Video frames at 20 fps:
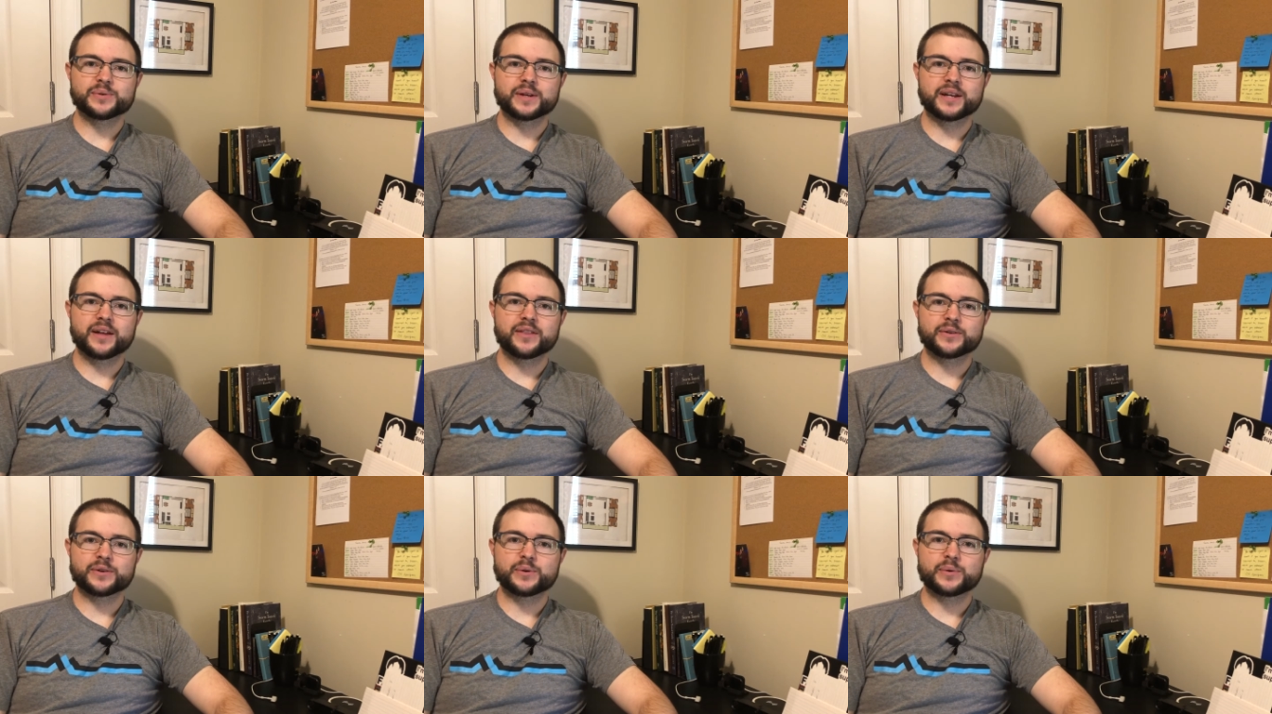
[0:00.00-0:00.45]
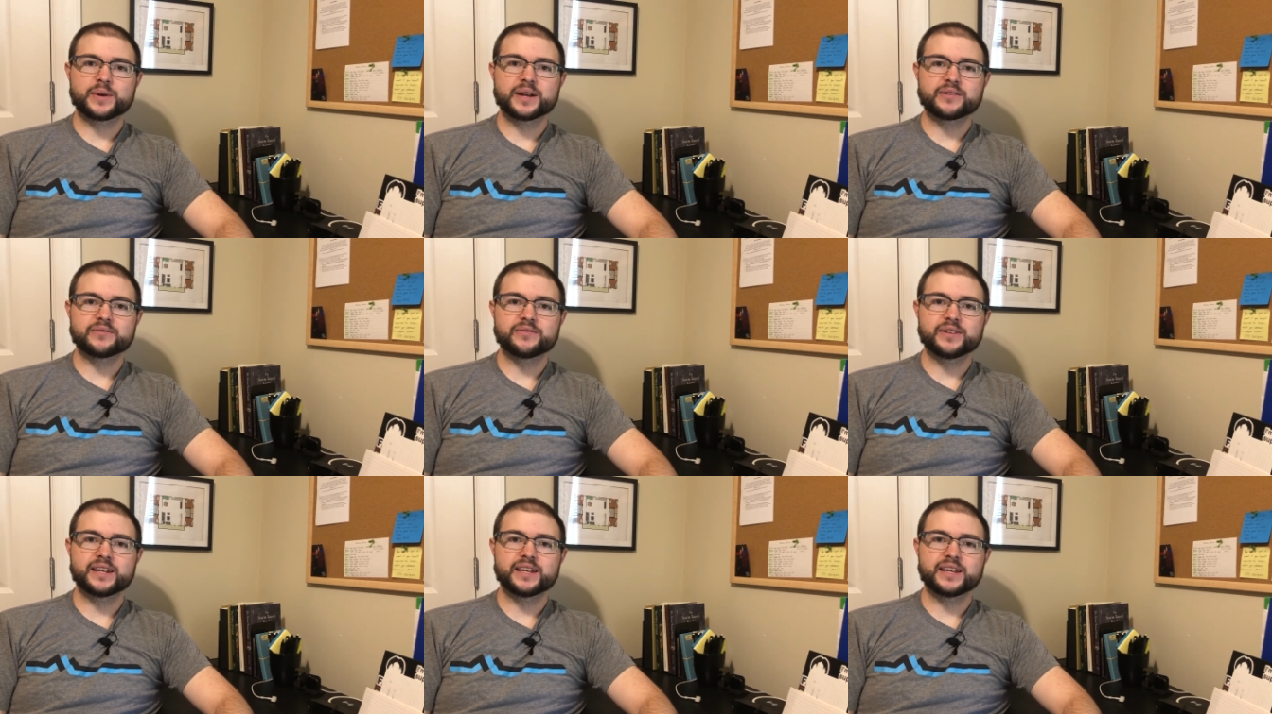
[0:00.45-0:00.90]
another
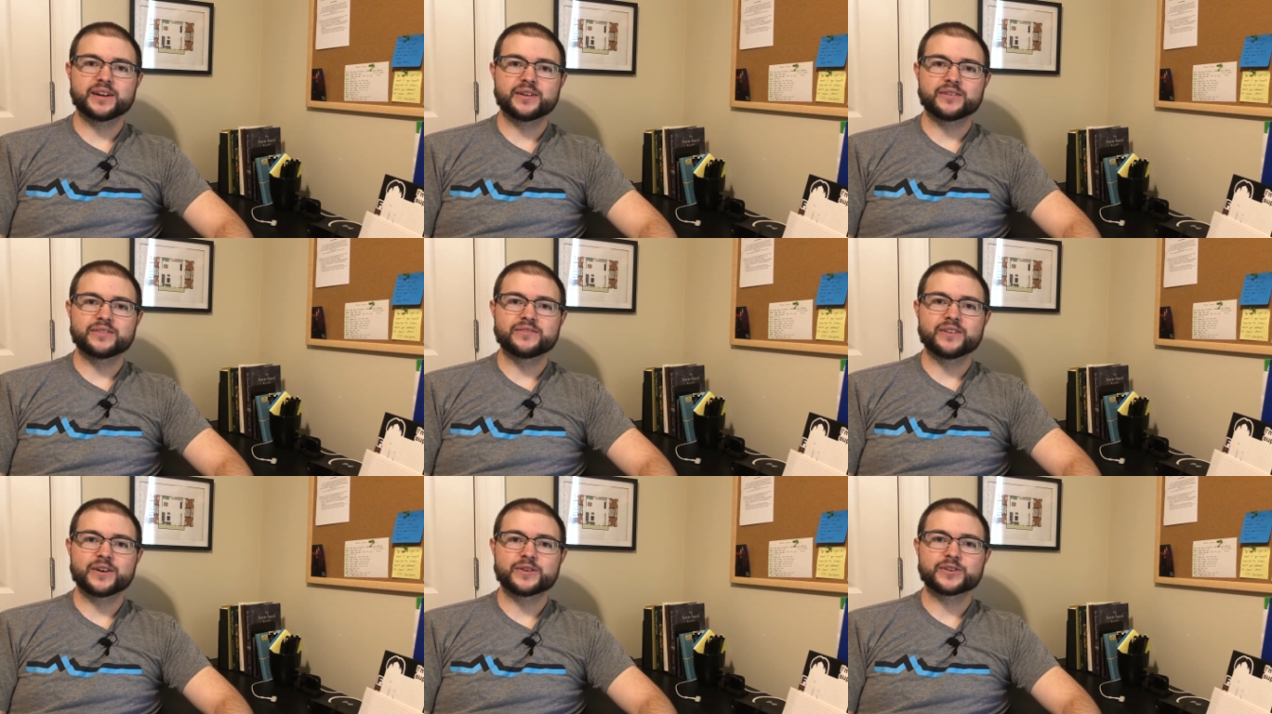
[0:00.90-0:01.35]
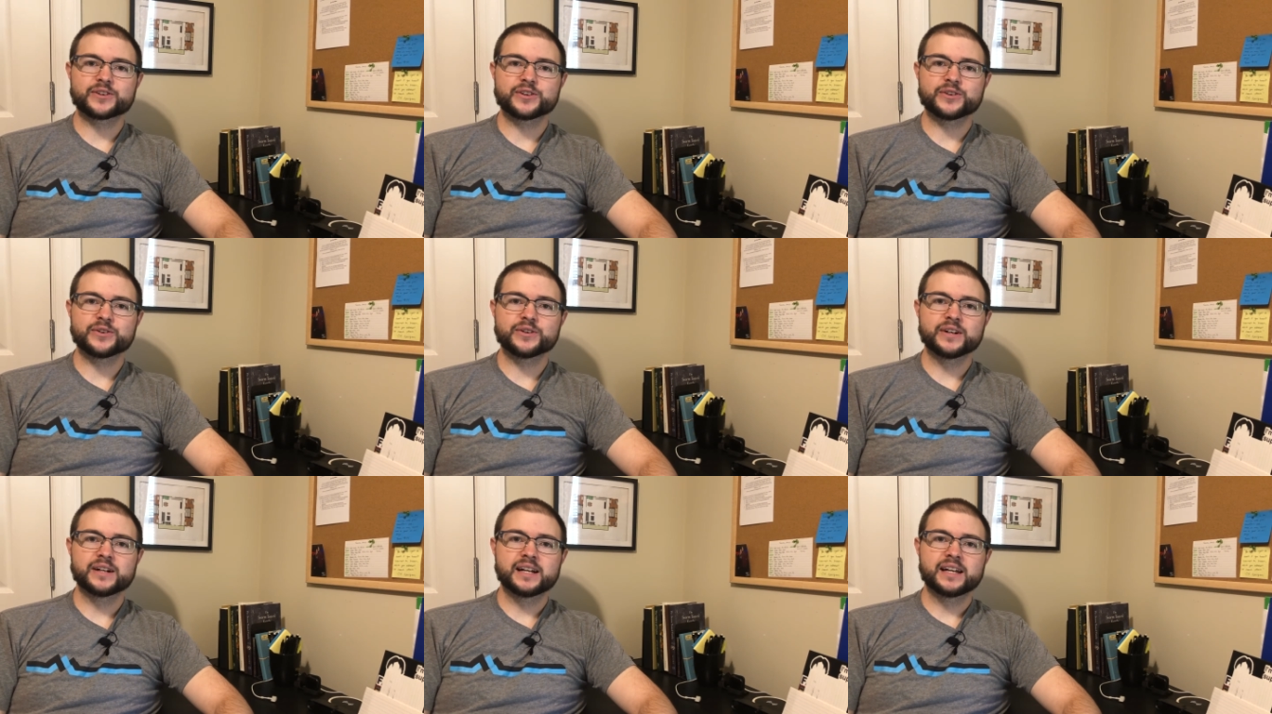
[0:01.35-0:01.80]
quick video
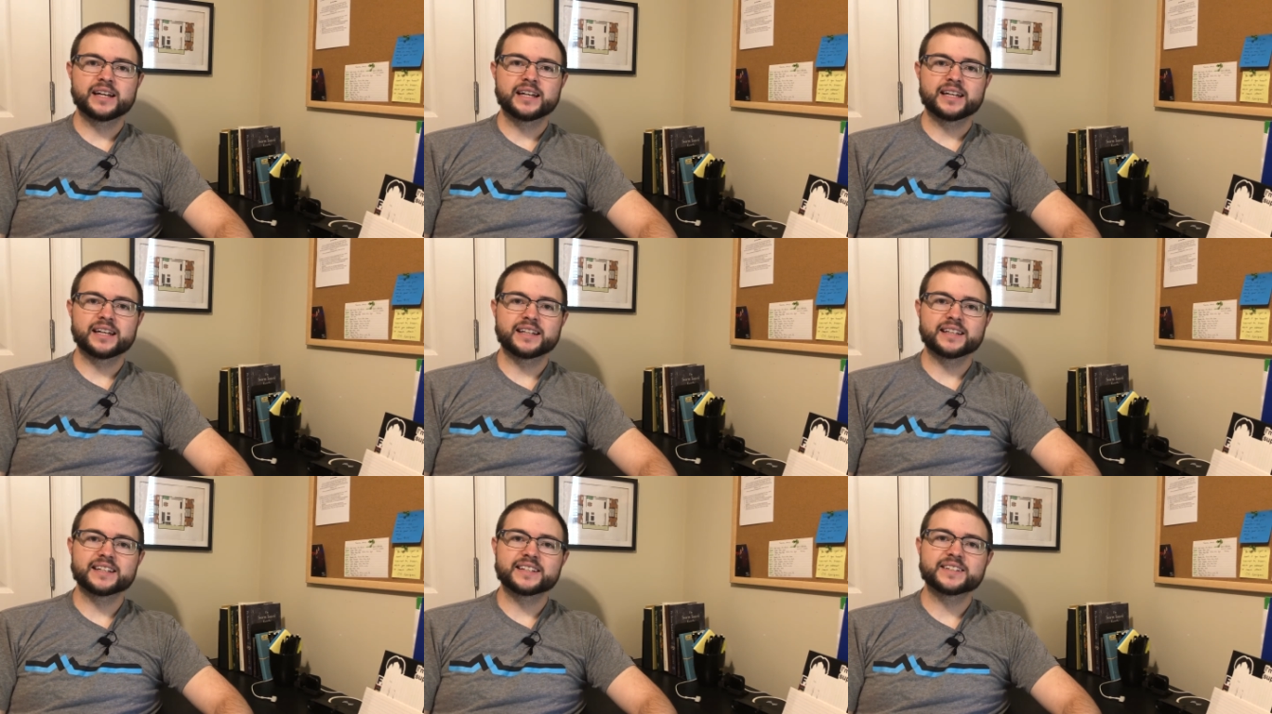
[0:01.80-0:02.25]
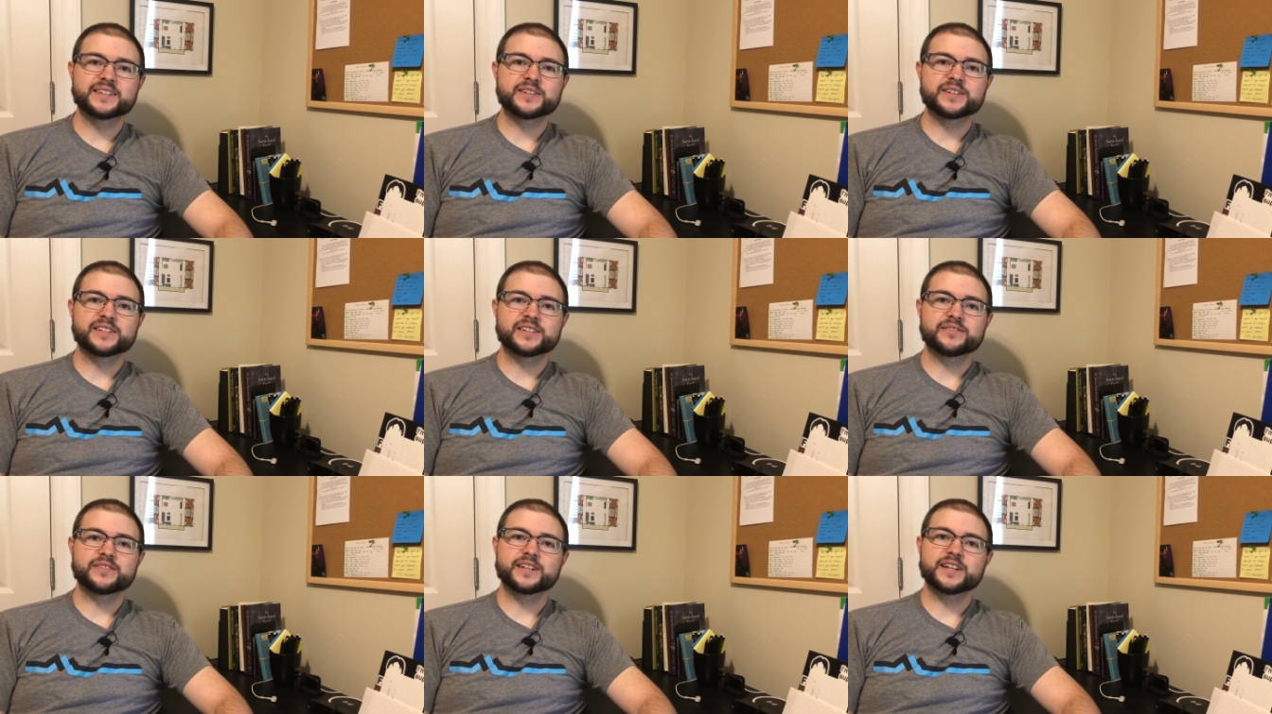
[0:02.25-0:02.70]
devotional. In this
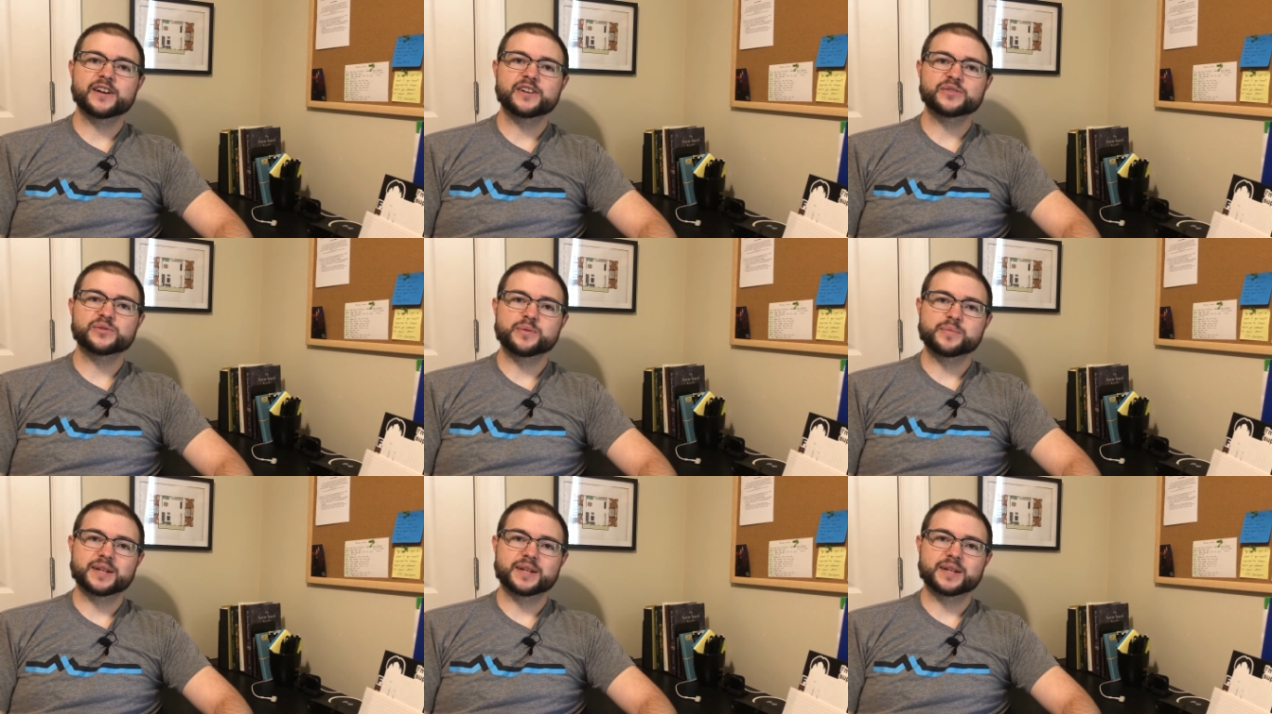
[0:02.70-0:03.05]
series of videos,